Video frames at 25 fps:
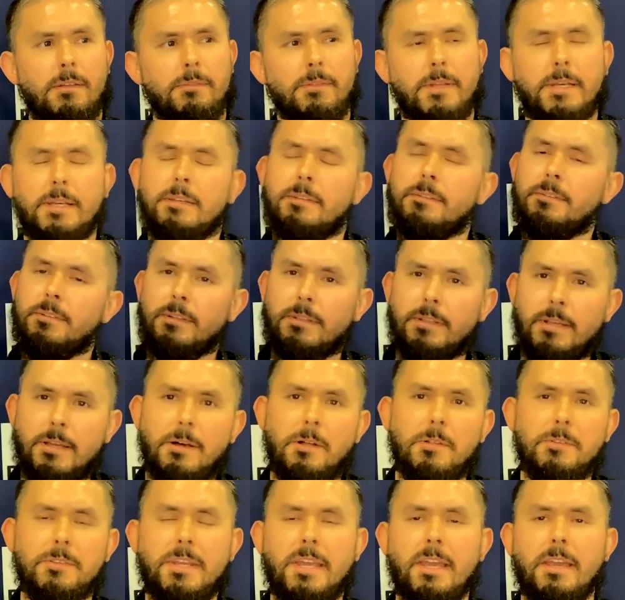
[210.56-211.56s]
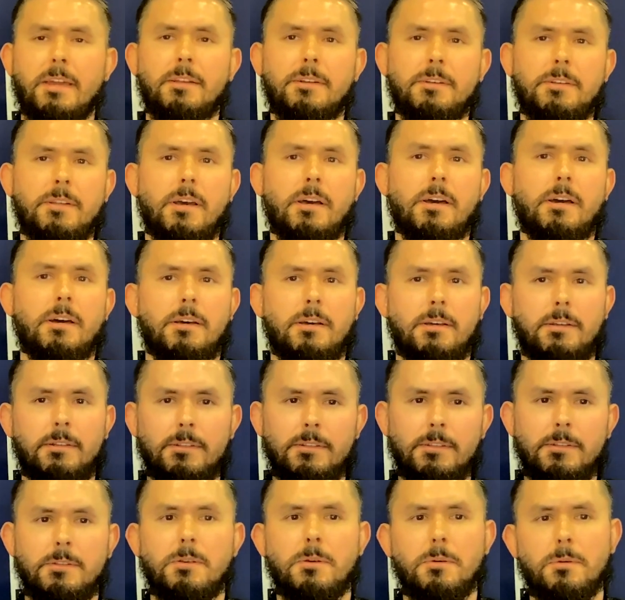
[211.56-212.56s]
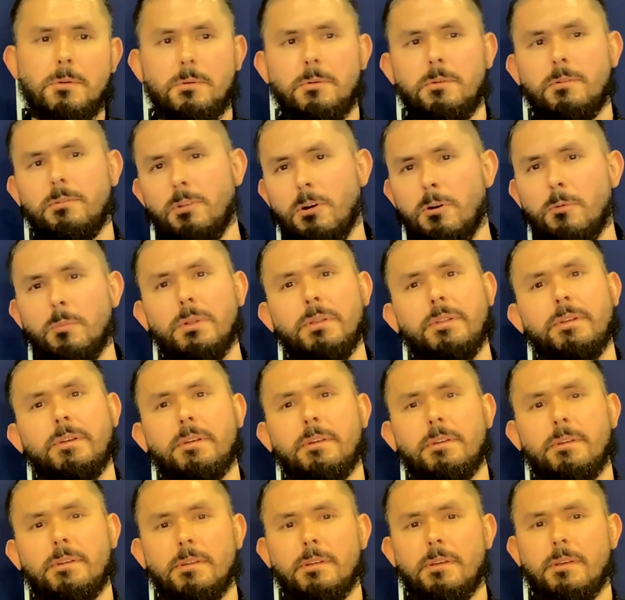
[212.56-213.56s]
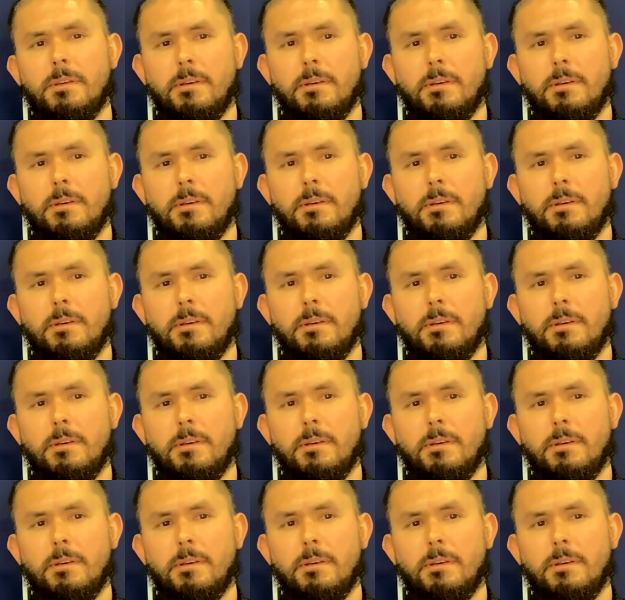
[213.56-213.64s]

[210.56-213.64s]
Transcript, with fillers: like Health Canada, EU, globally,